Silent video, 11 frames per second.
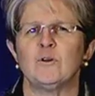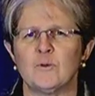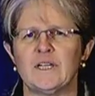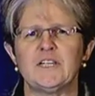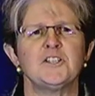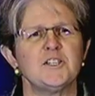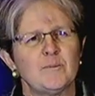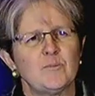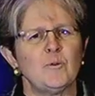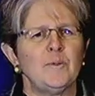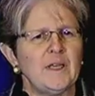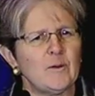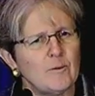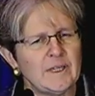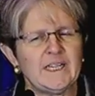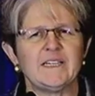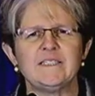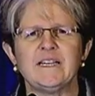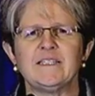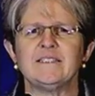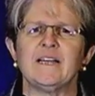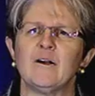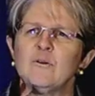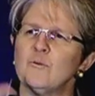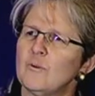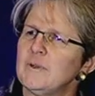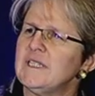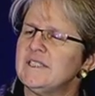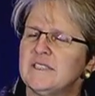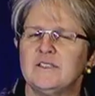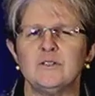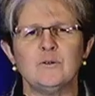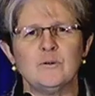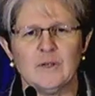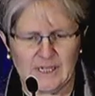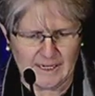relationship will be when we get a takedown, what we need to do,